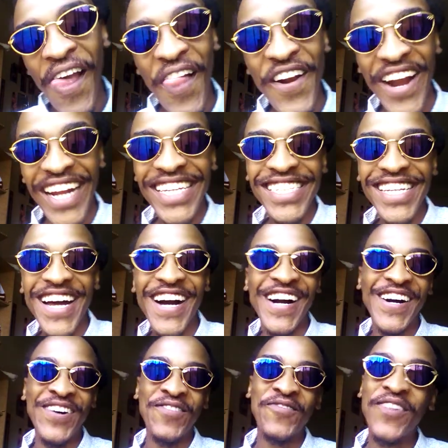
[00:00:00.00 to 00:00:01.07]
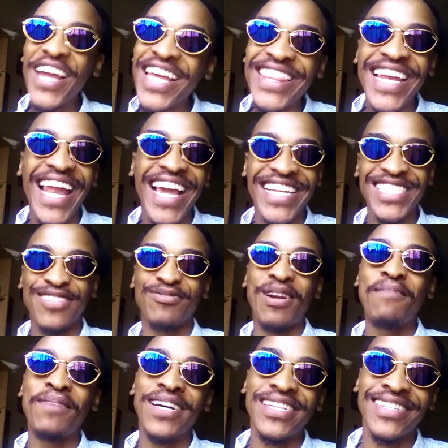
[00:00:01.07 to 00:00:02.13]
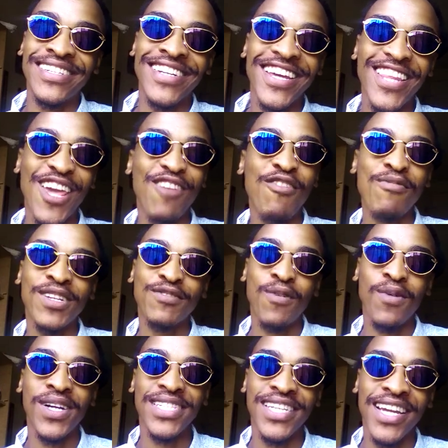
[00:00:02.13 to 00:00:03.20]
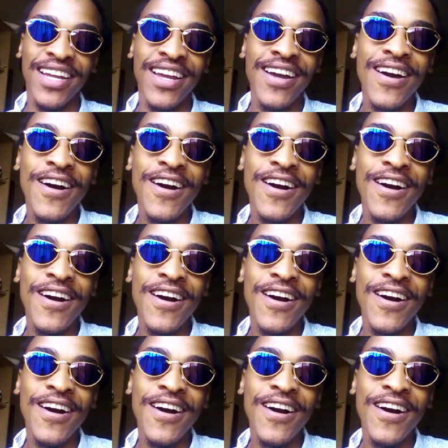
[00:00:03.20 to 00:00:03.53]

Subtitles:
right? Hit the like and subscribe button. Thank you very much for watching.